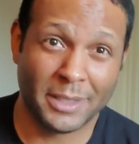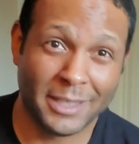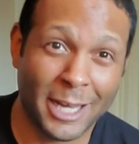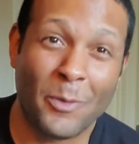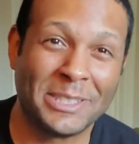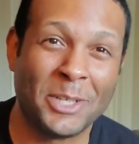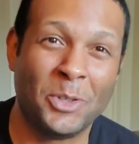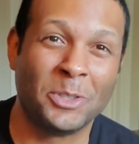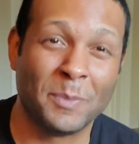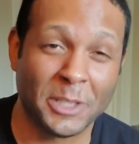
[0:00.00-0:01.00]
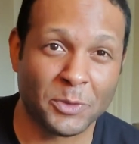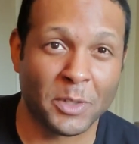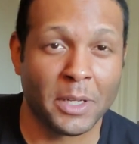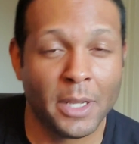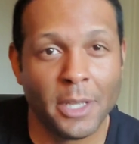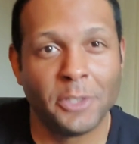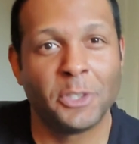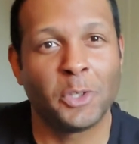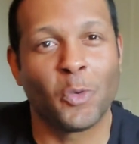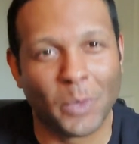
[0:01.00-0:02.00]
I always say do some history.
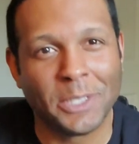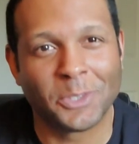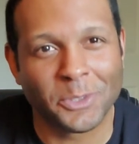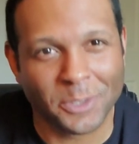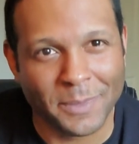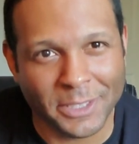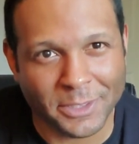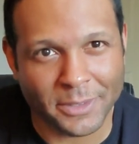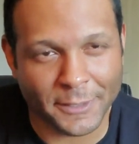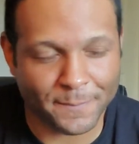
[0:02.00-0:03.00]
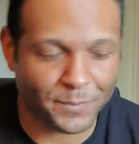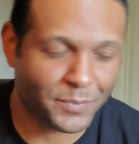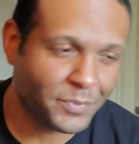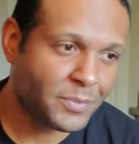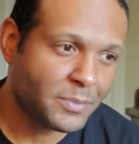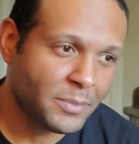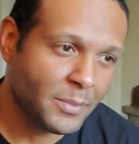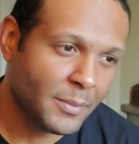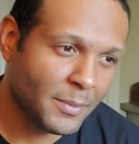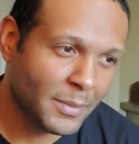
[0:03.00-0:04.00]
Just go research some history.
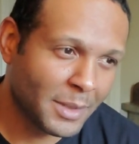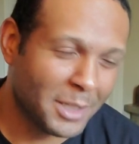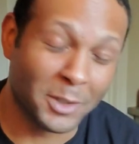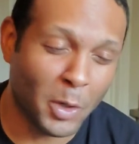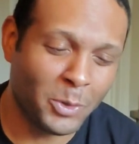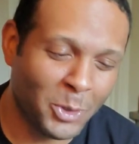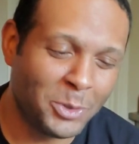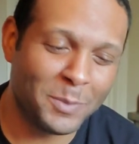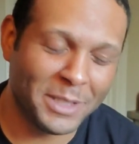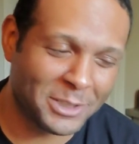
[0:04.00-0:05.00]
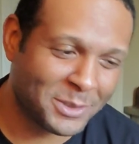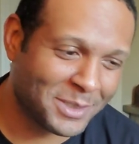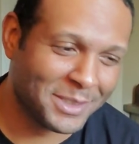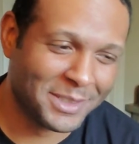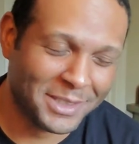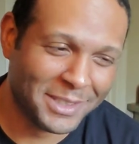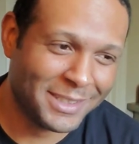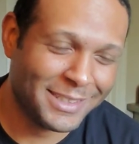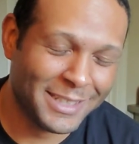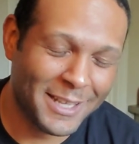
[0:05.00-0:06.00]
And go do some history.
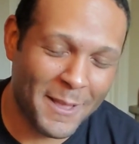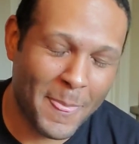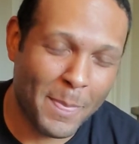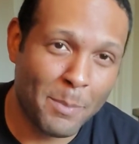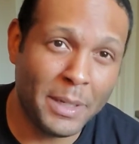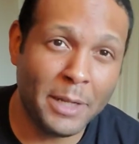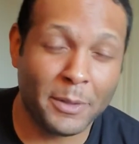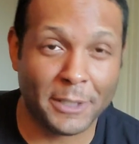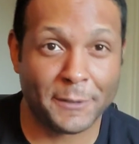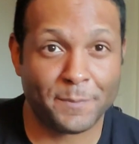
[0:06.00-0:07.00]
But anyways,